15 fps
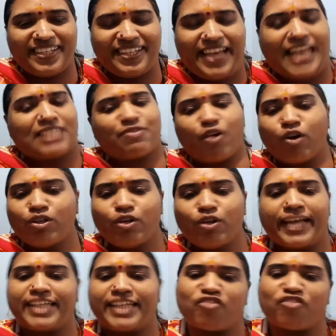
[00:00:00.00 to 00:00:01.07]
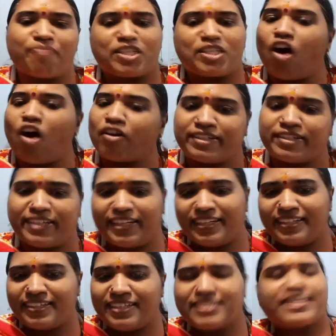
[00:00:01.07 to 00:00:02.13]
As we all know, the age of majority
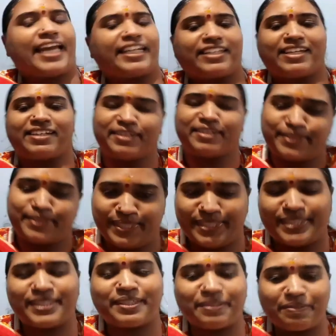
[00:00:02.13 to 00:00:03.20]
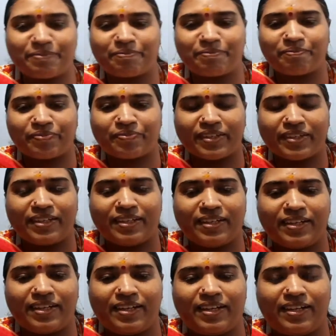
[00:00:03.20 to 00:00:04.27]
is 18 years.
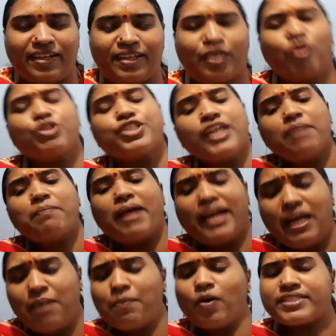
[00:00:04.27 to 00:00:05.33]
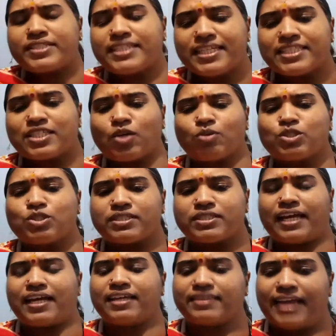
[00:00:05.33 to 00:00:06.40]
Usually in many books it is used to
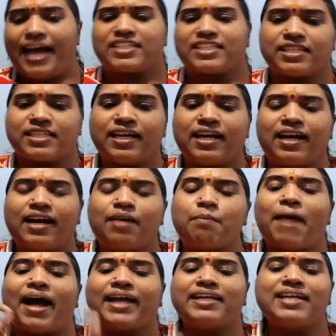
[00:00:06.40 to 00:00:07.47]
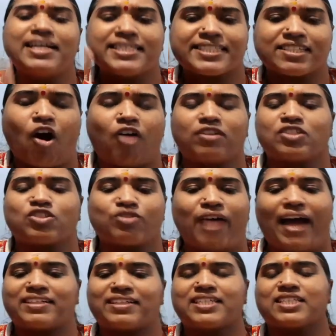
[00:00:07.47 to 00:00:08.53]
say that minor's
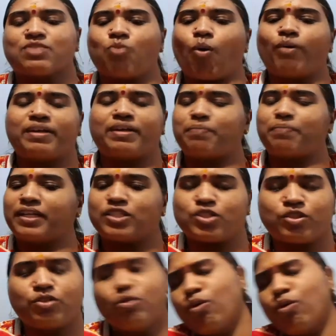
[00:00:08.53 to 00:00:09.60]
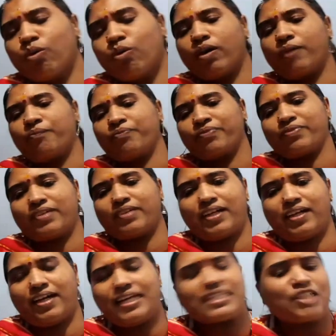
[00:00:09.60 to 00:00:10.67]
contract is void ab initio. No,
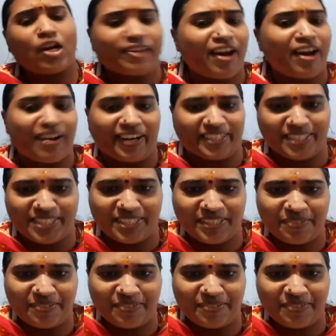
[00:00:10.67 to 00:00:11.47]
it's not correct.